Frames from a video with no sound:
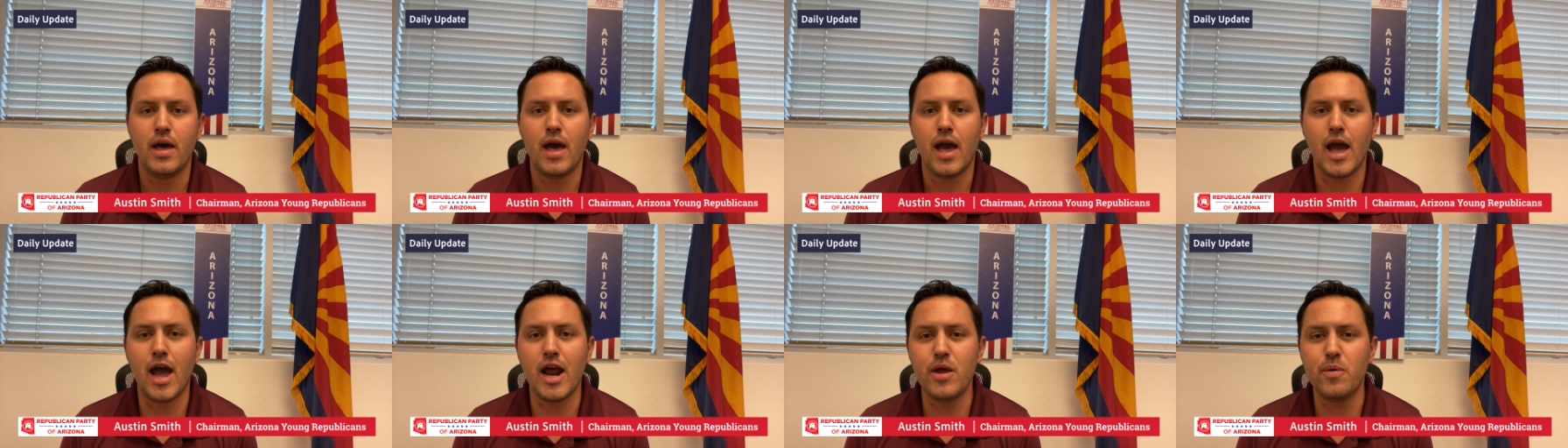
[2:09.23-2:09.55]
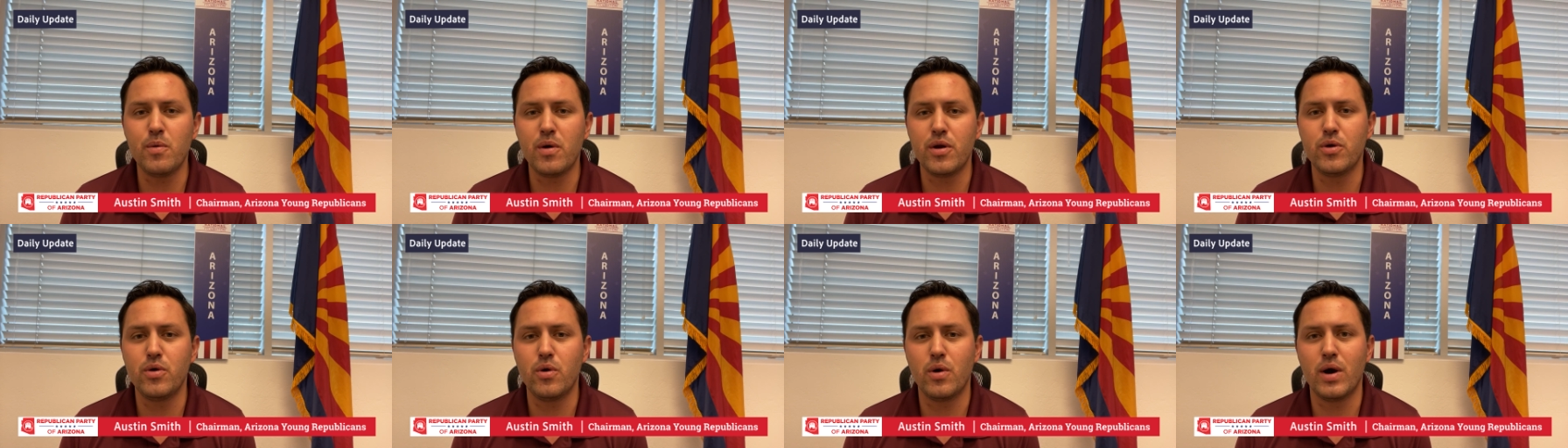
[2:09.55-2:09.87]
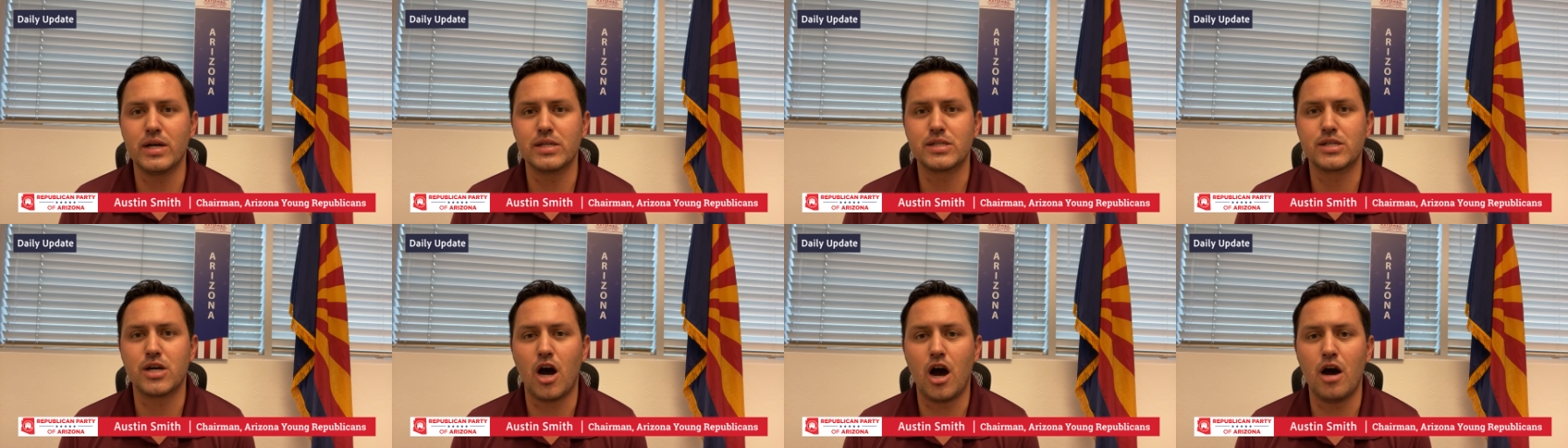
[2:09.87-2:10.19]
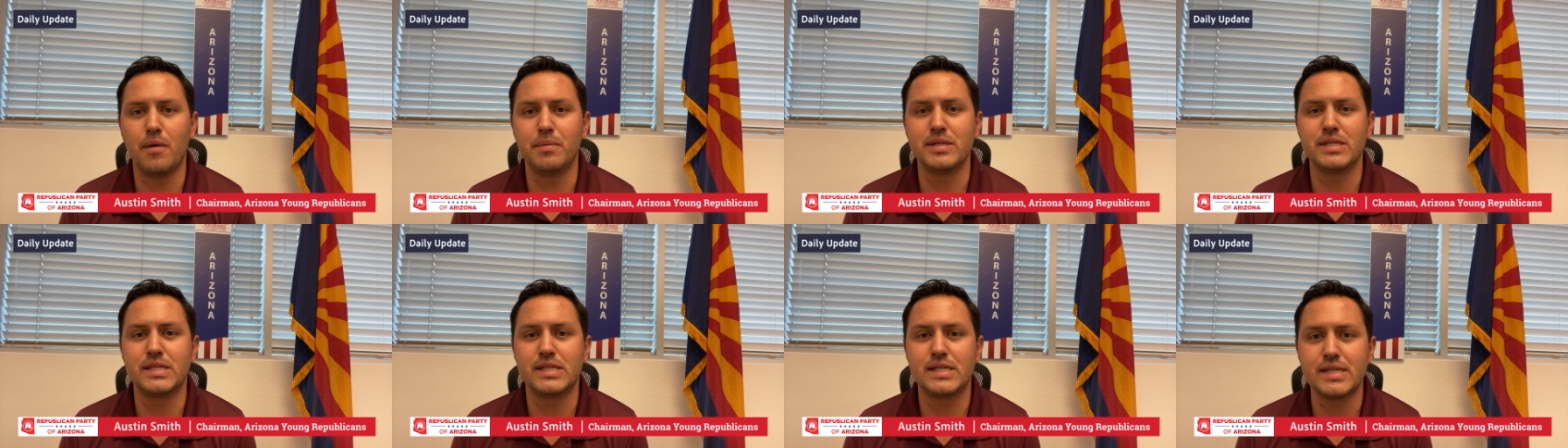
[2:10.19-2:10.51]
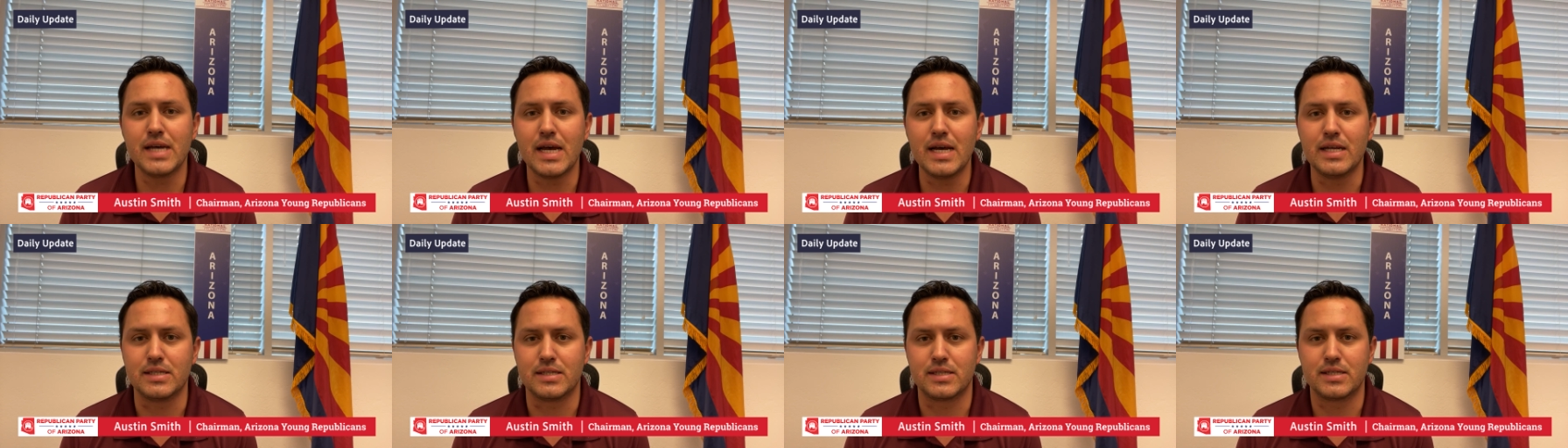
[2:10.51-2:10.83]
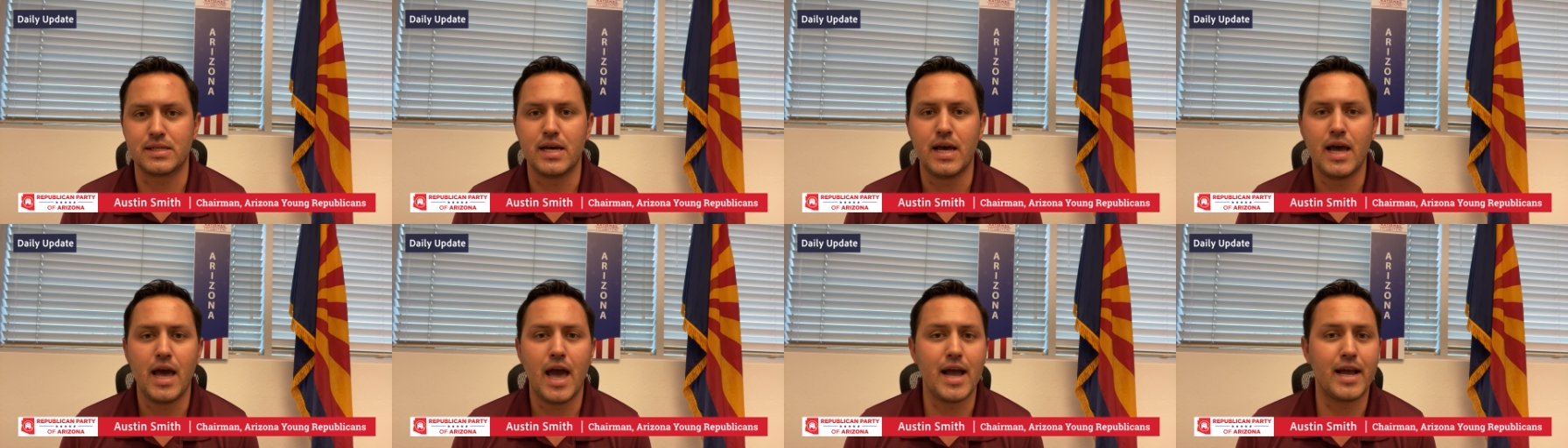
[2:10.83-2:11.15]
Anyone who has common
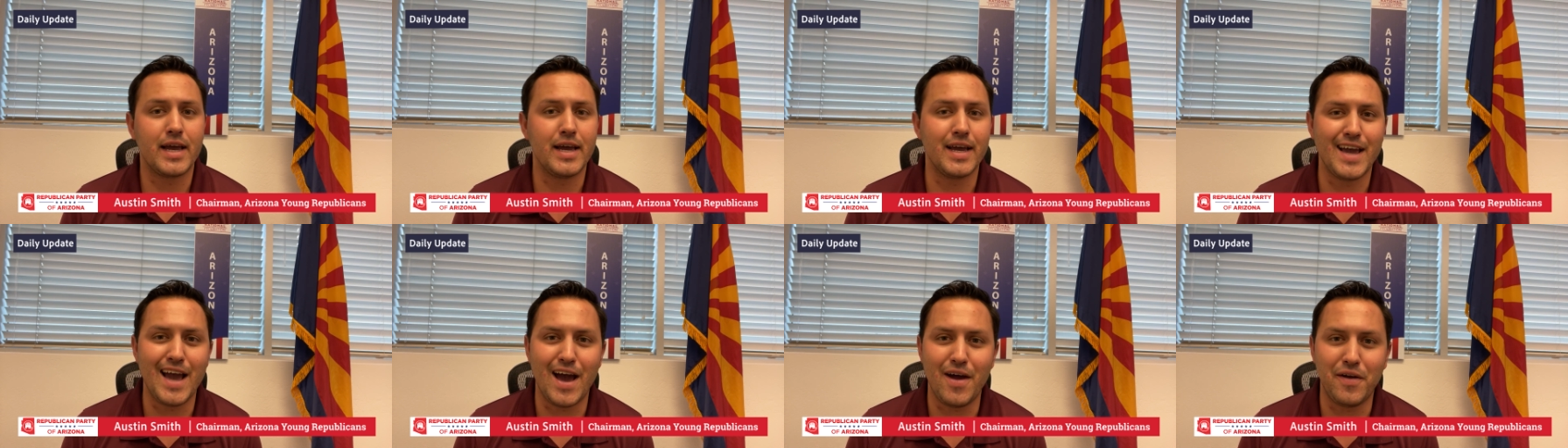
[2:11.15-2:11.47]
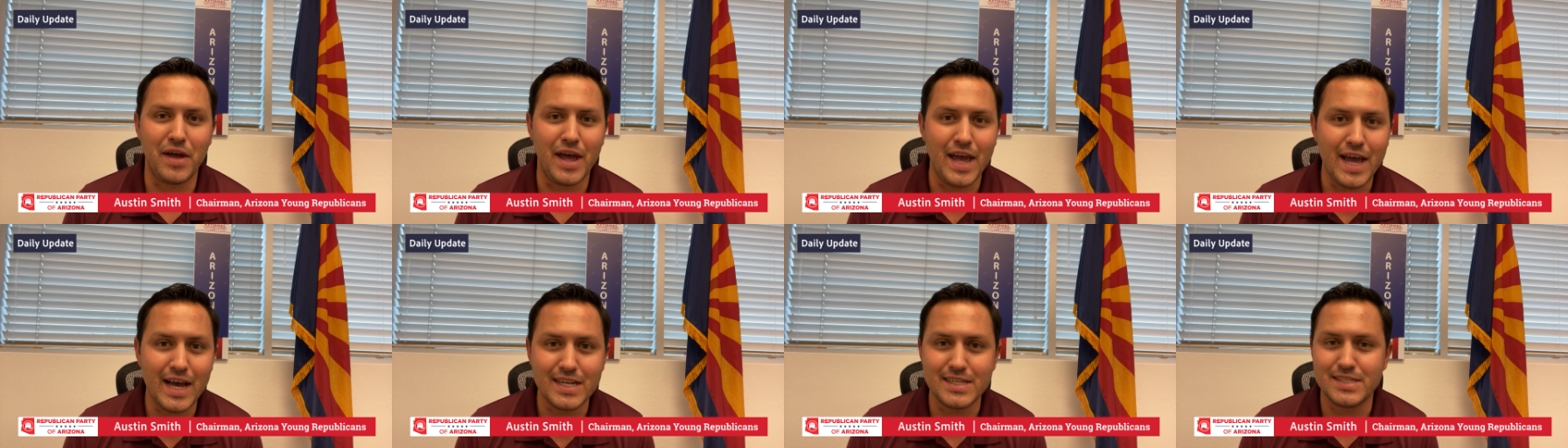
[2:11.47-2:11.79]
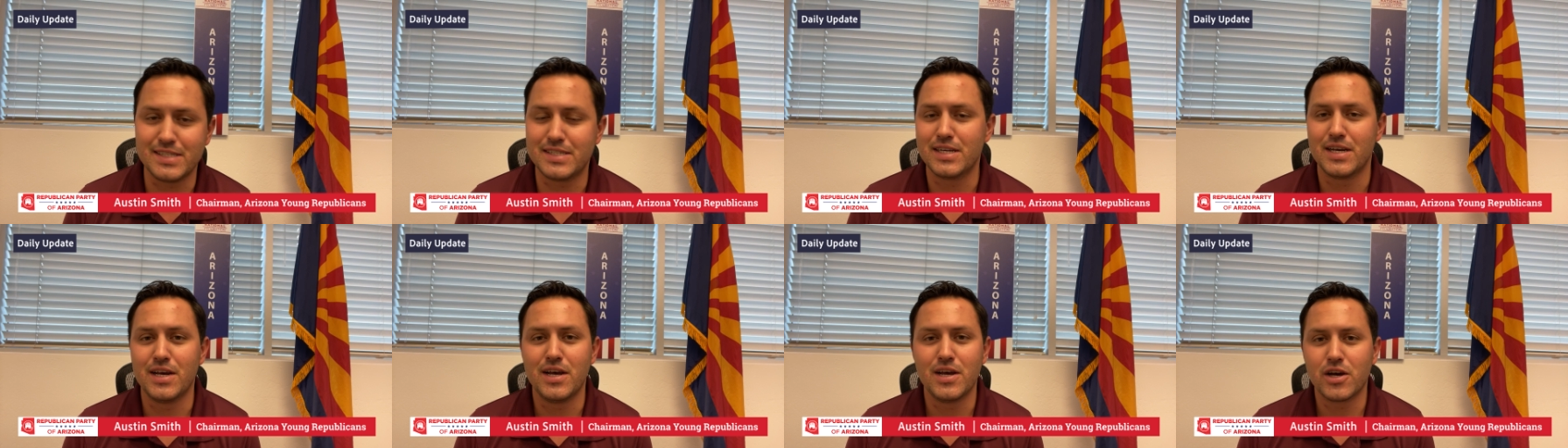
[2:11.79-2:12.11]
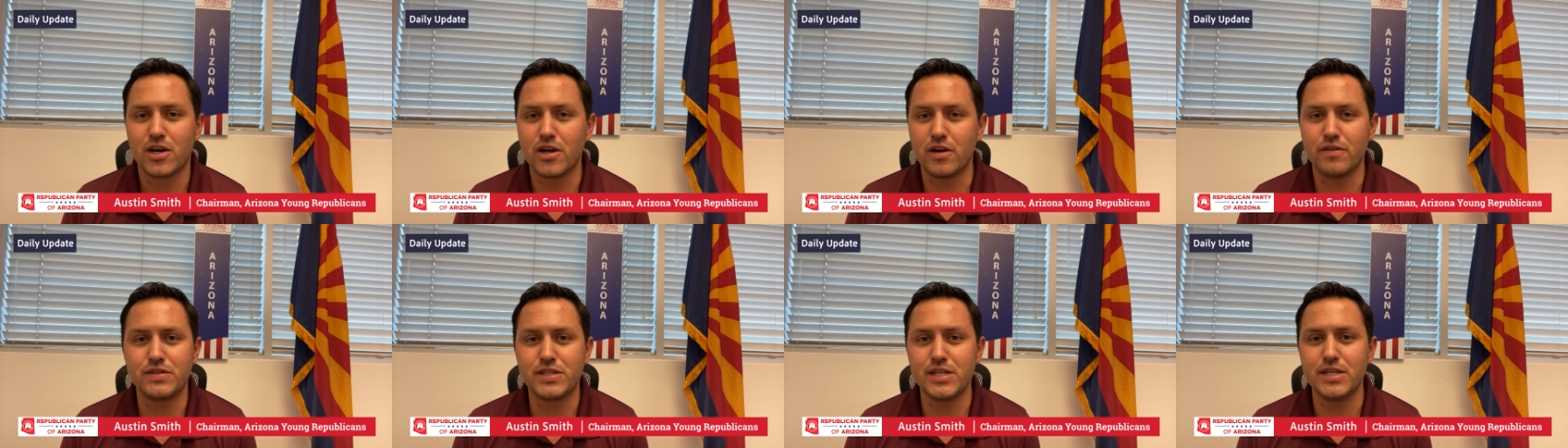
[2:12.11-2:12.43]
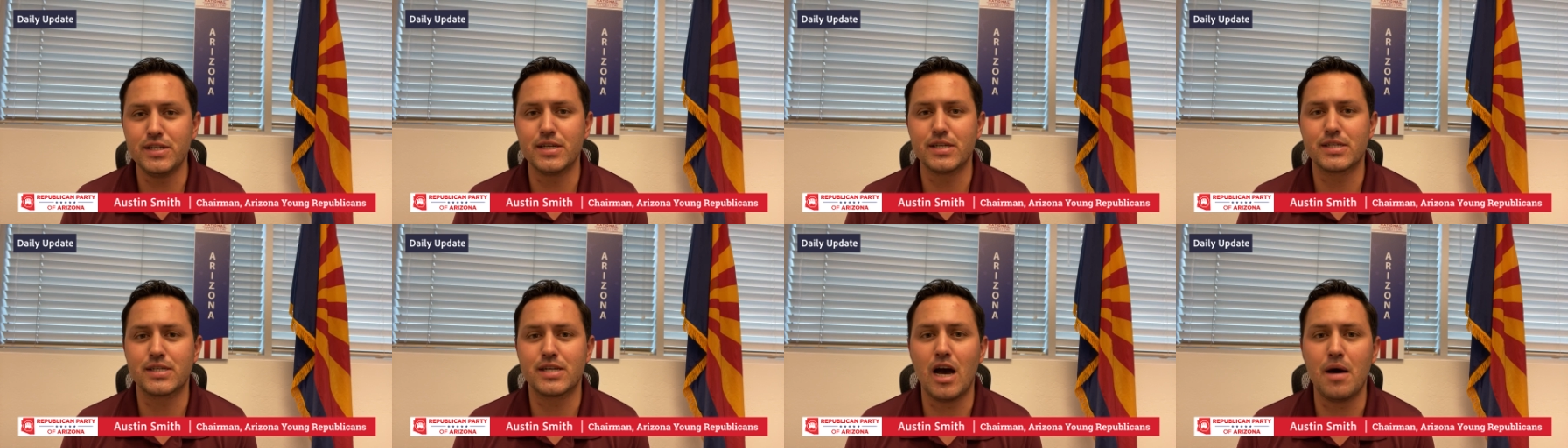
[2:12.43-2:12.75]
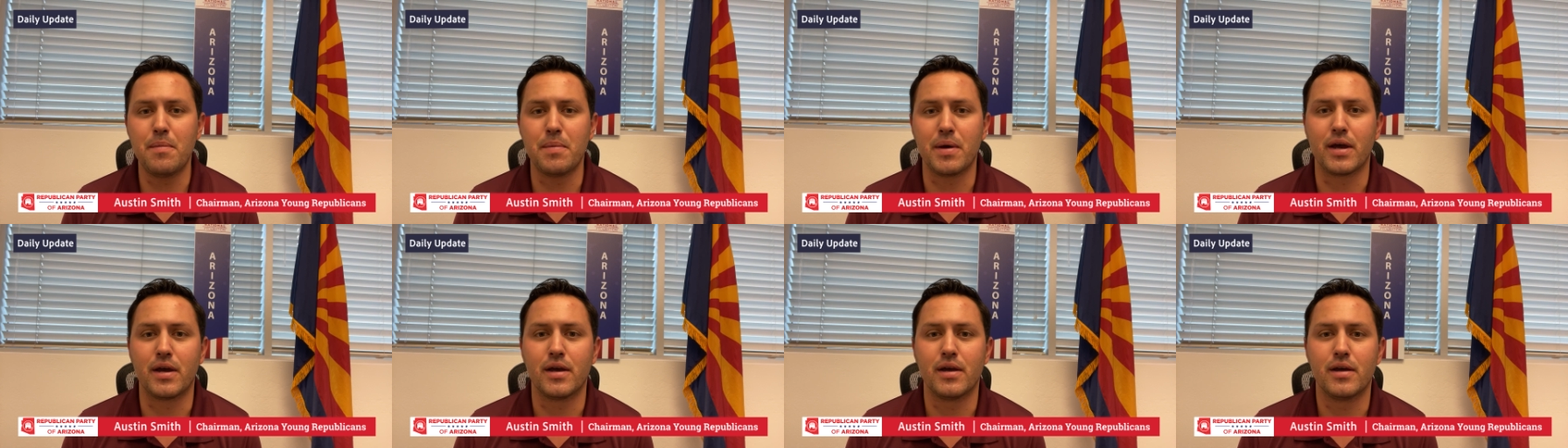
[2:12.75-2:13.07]
sense and can count heads could have seen this
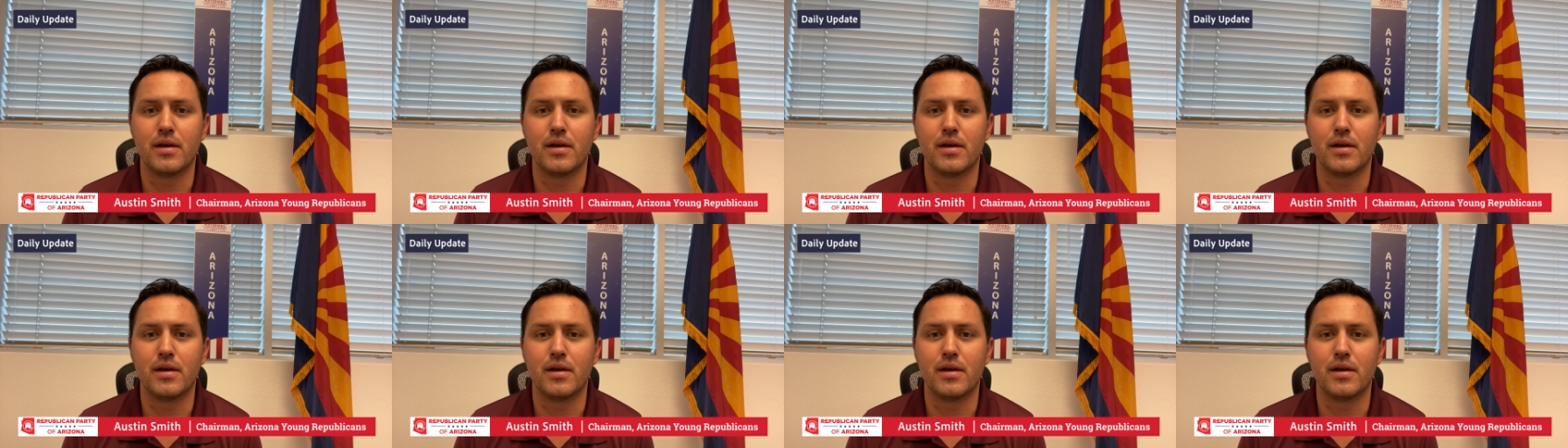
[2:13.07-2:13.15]
coming.